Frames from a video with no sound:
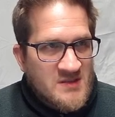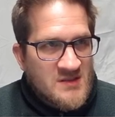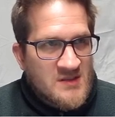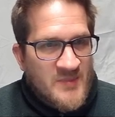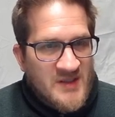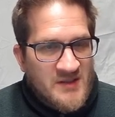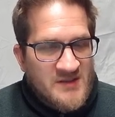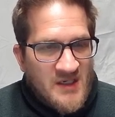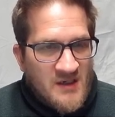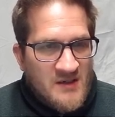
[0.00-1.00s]
the build
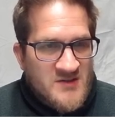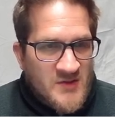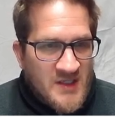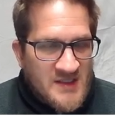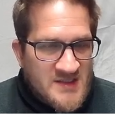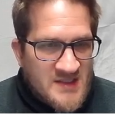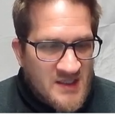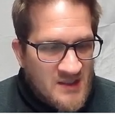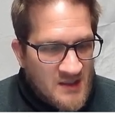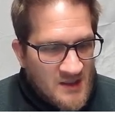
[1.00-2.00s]
here and so you can
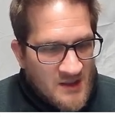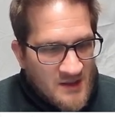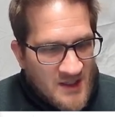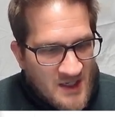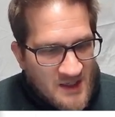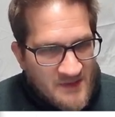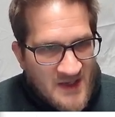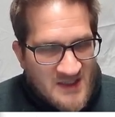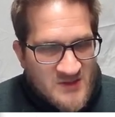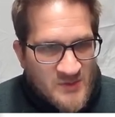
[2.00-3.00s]
see uh, the
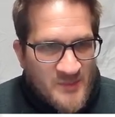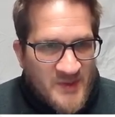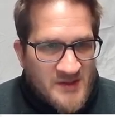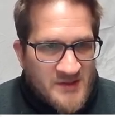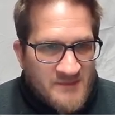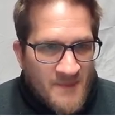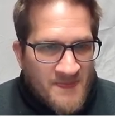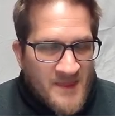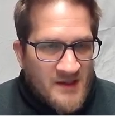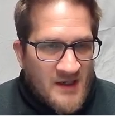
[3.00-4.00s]
actual build
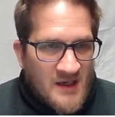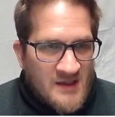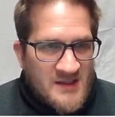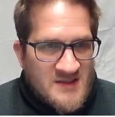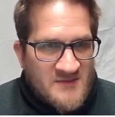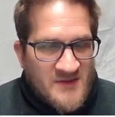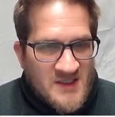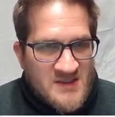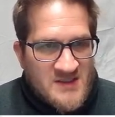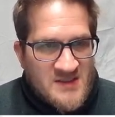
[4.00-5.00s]
uh, in its
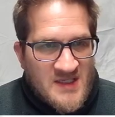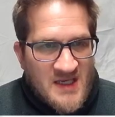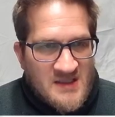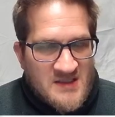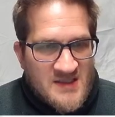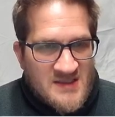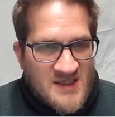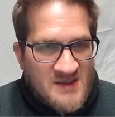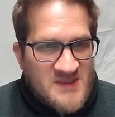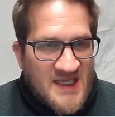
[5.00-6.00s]
finished state just as an
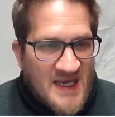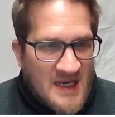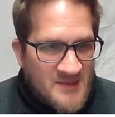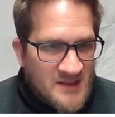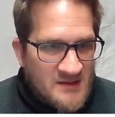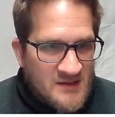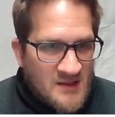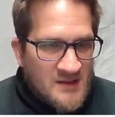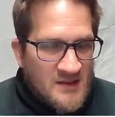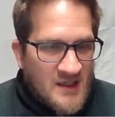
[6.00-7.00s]
empty cabinet.
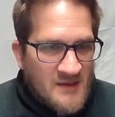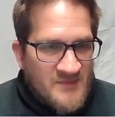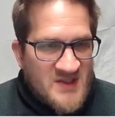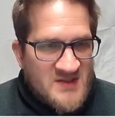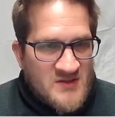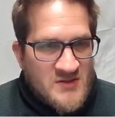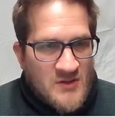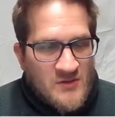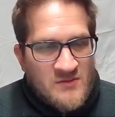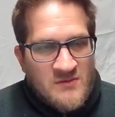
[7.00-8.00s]
Um, this is
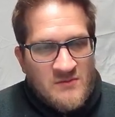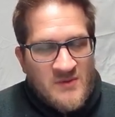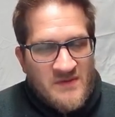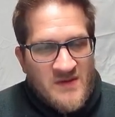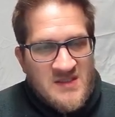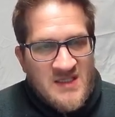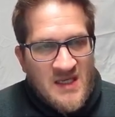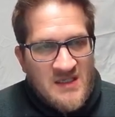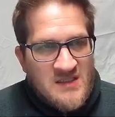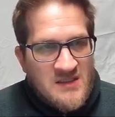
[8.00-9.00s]
shown with the
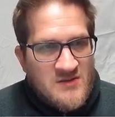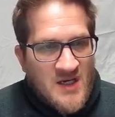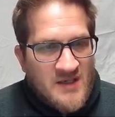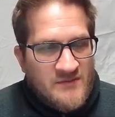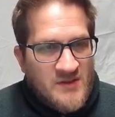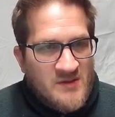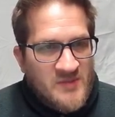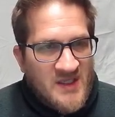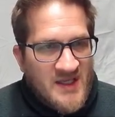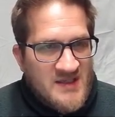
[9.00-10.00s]
TAD driver in
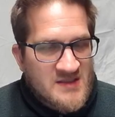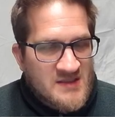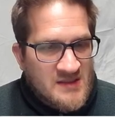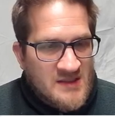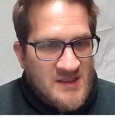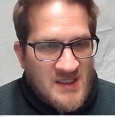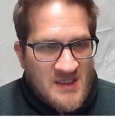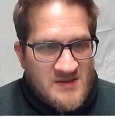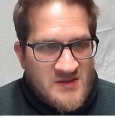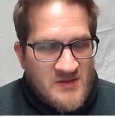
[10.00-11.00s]
place and then the
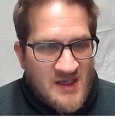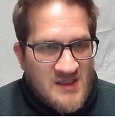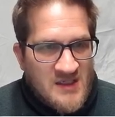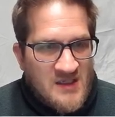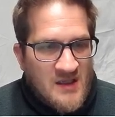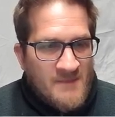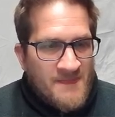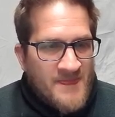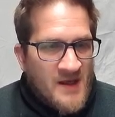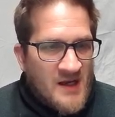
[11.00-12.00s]
ES290
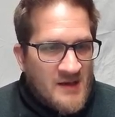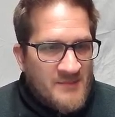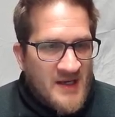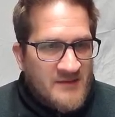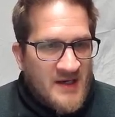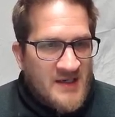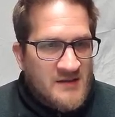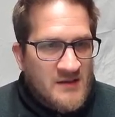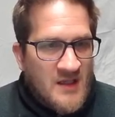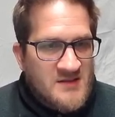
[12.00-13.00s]
uh, by
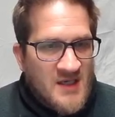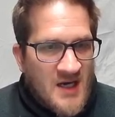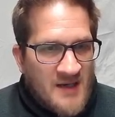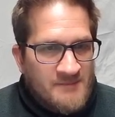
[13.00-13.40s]
radial on top.